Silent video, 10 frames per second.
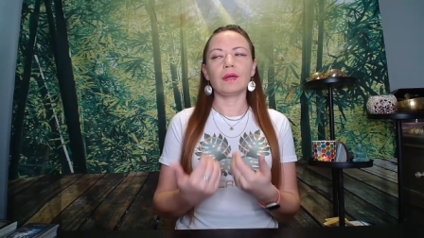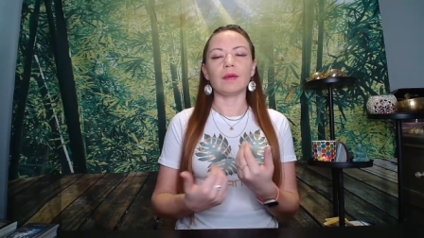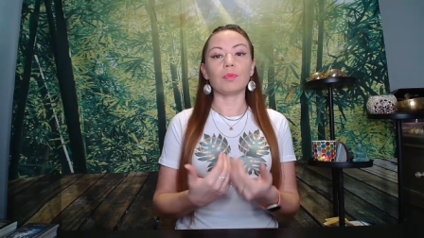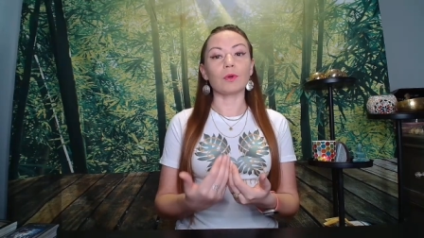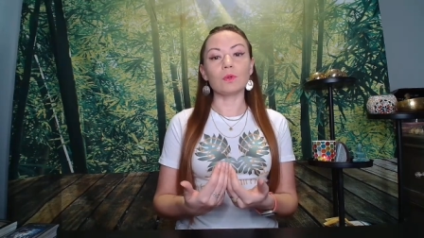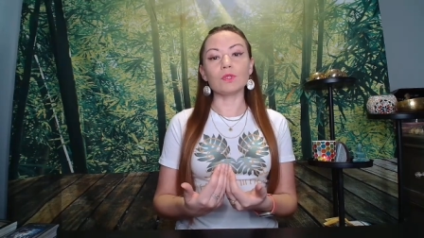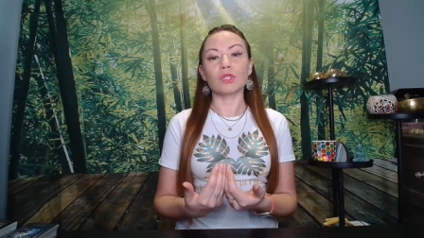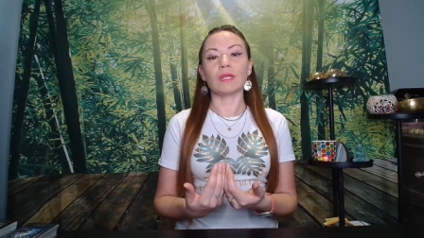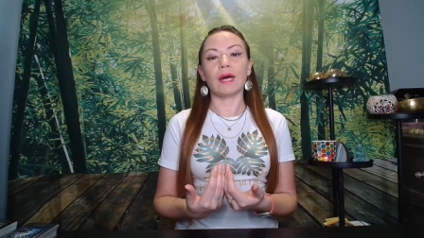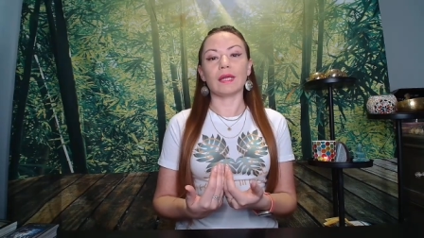
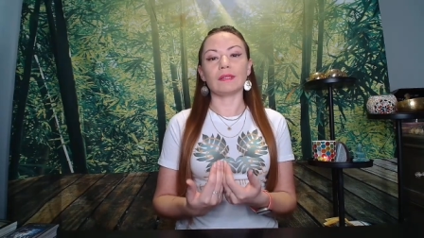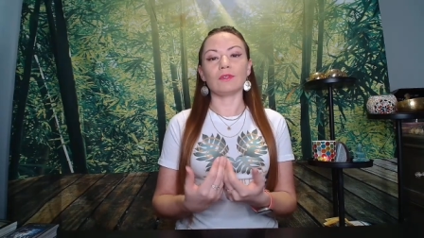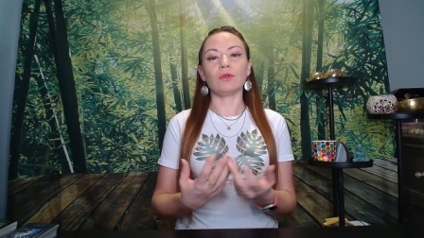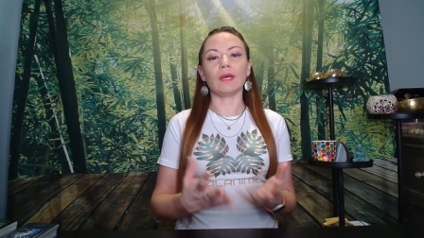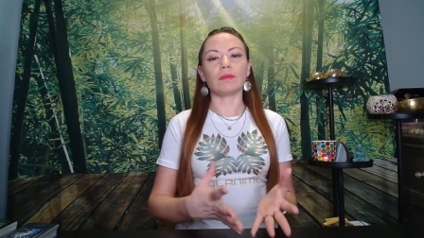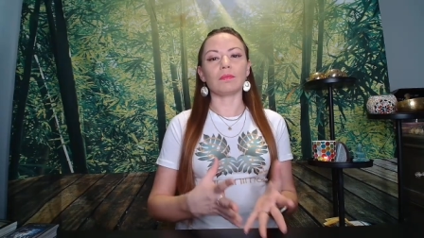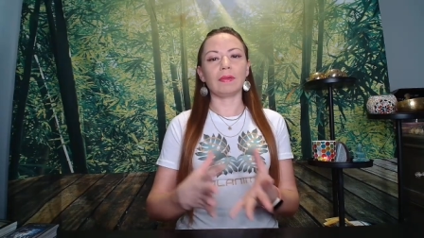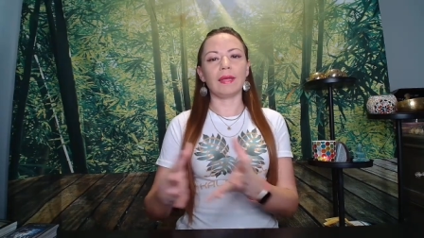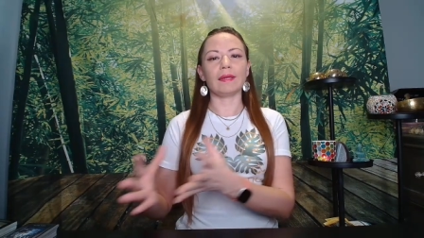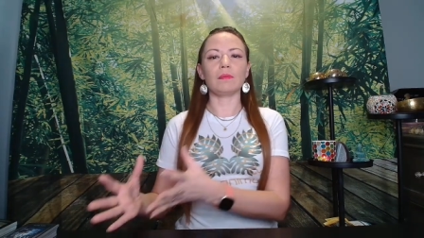approach that and you can
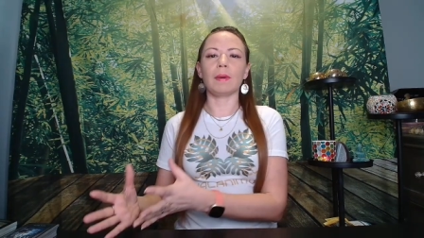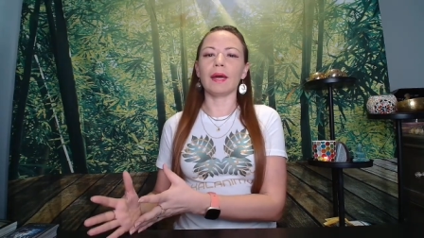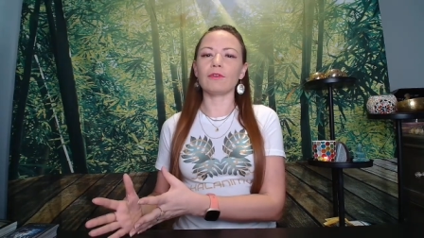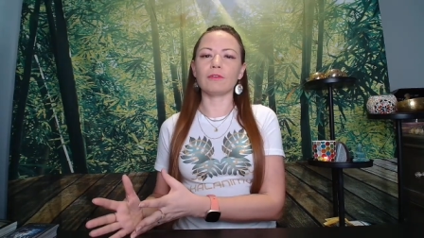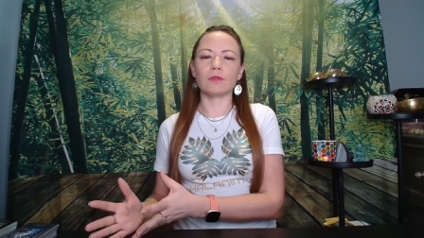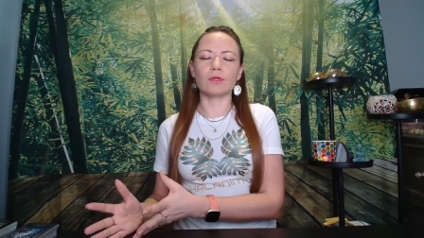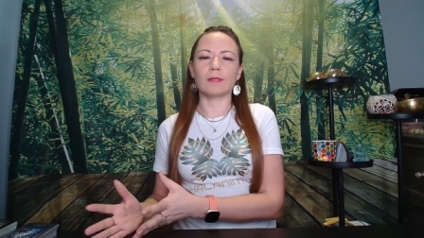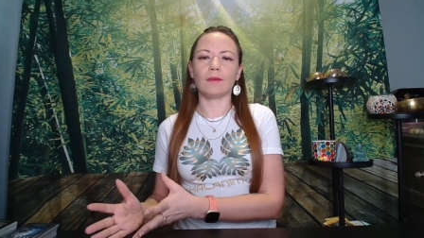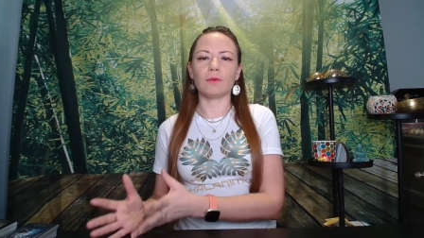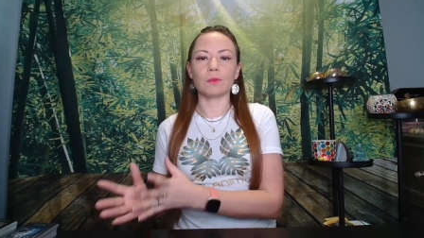play it back for
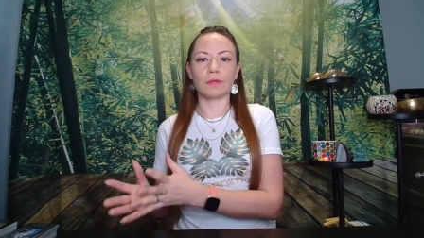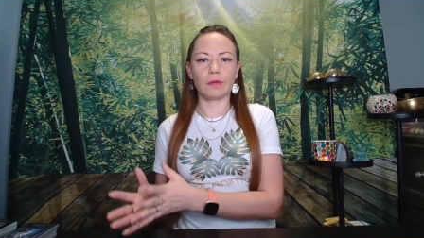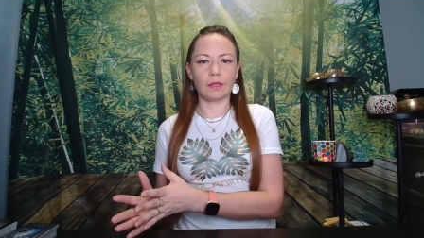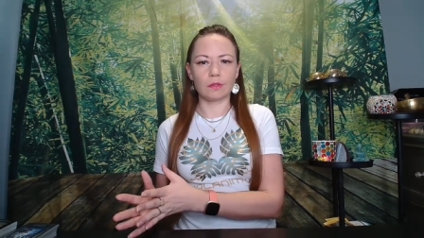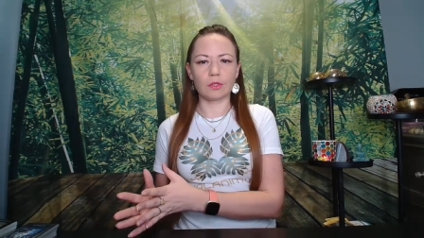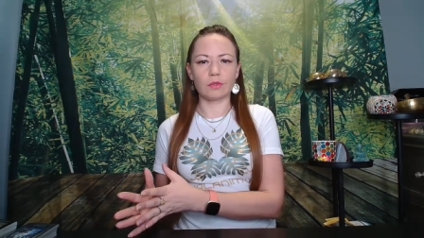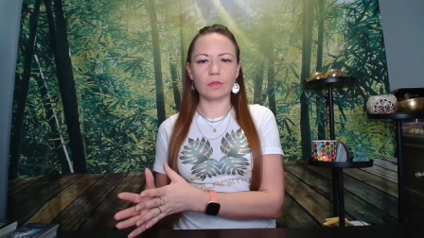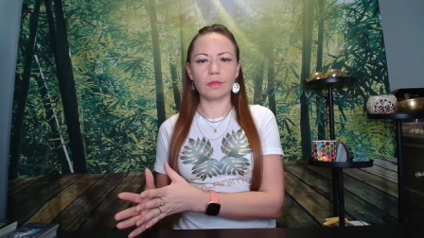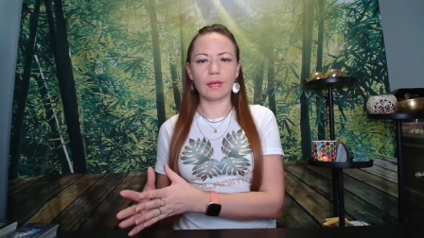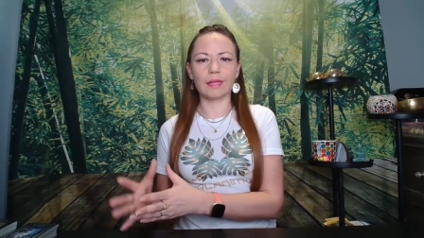yourself with gratitude.
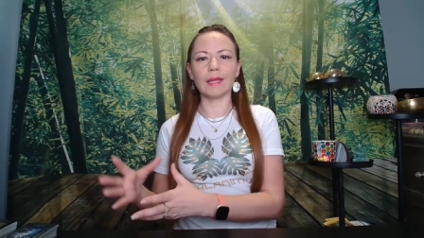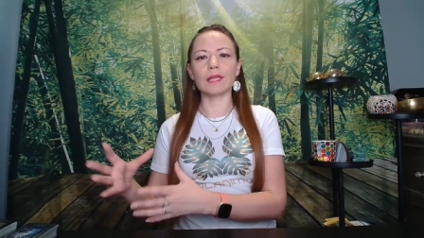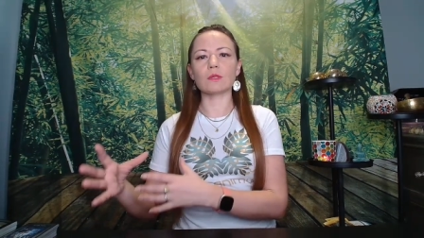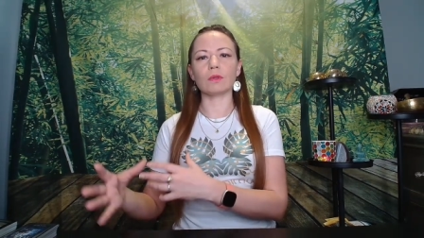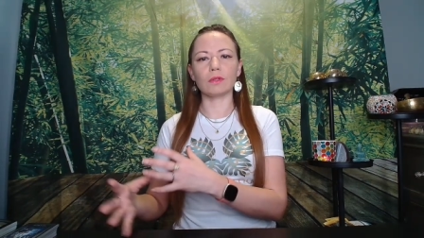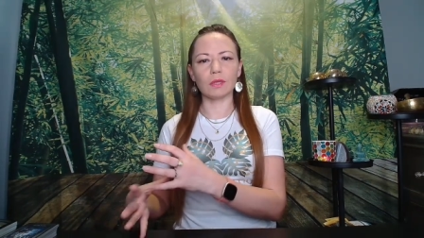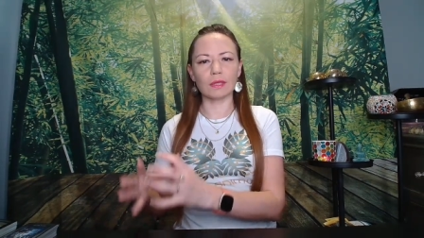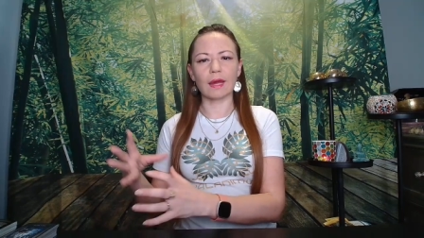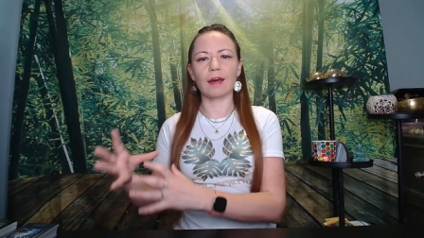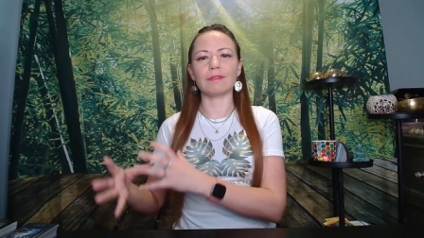And that's when you can
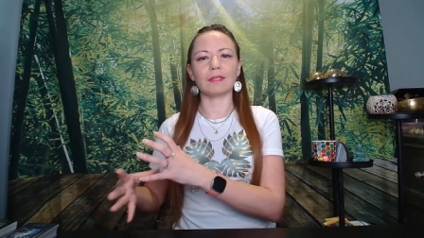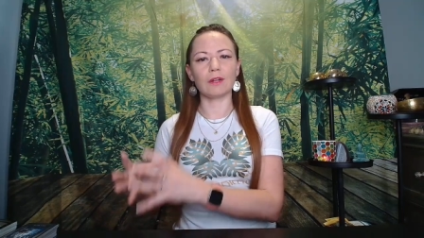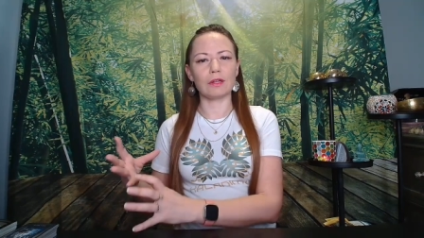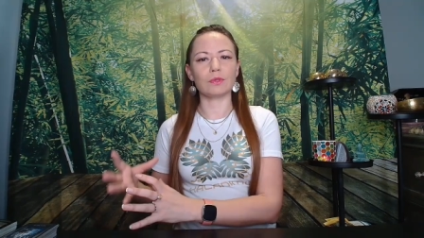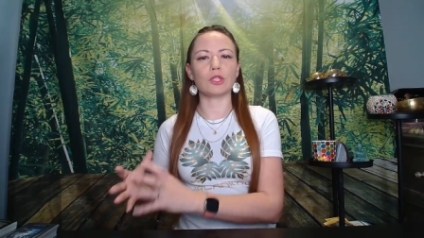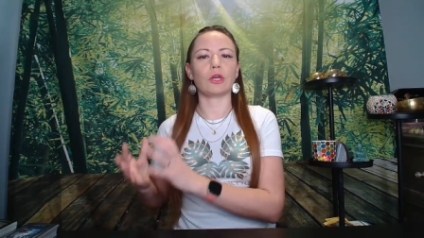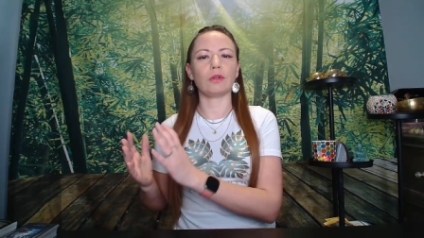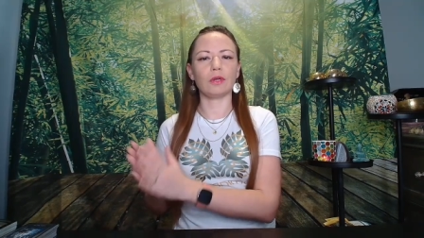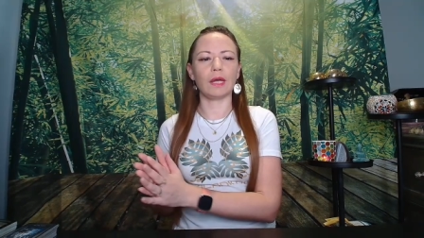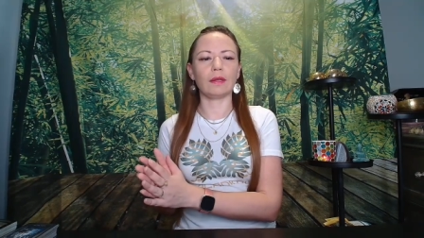have that closure and
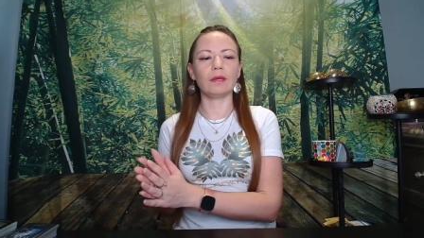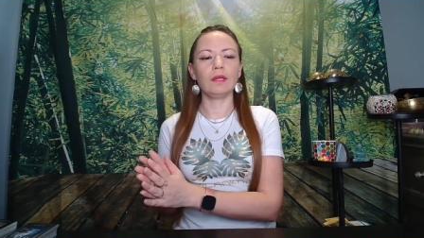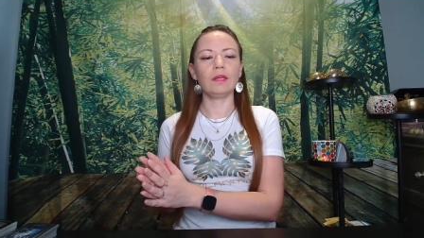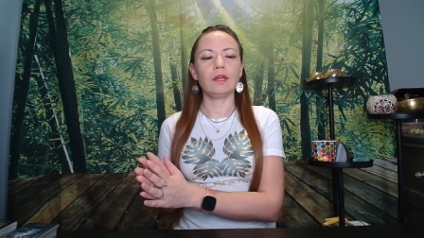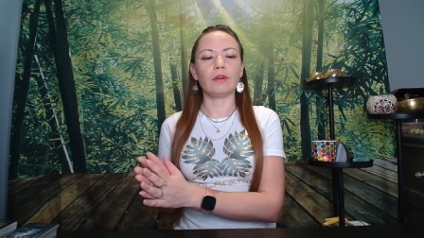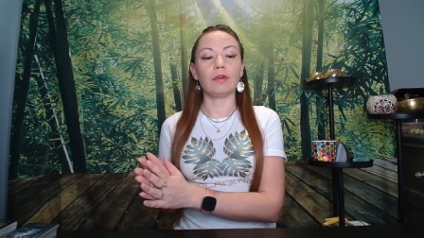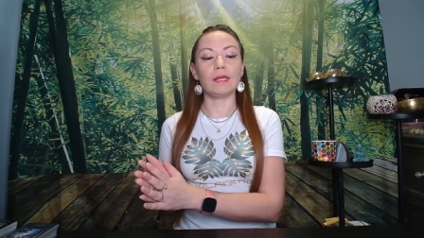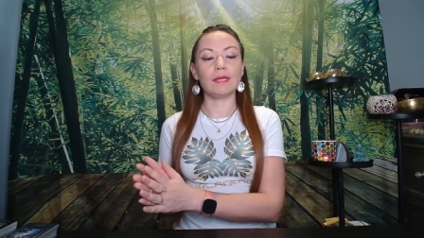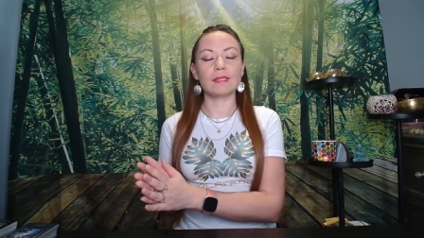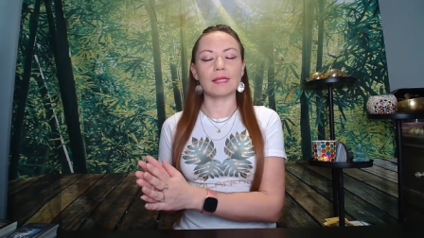you can
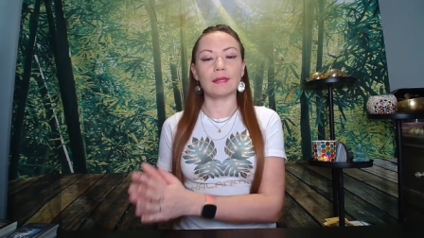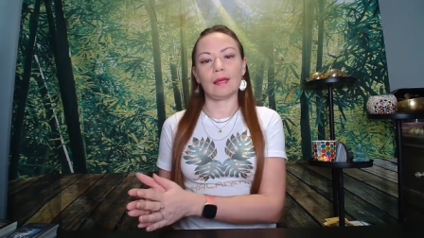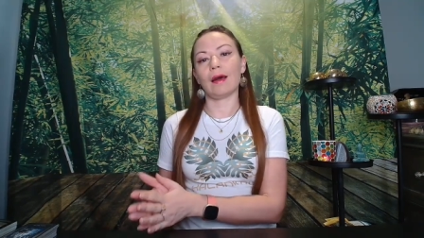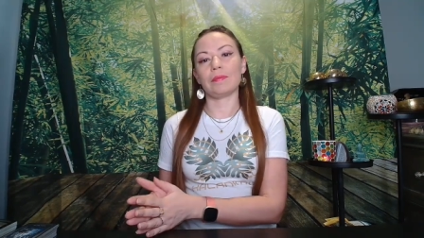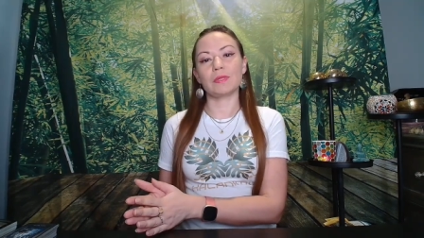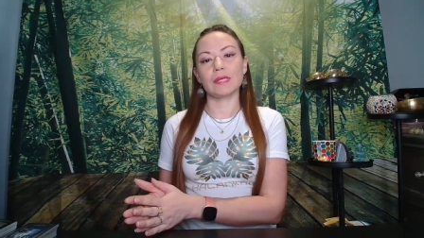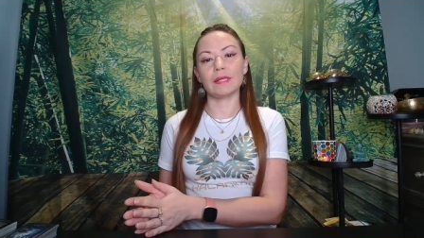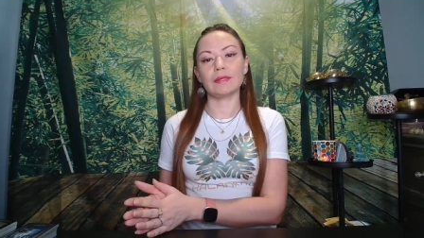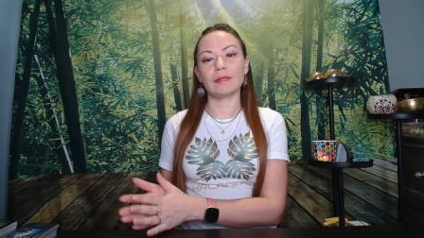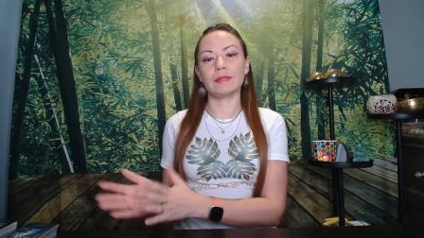release any upset.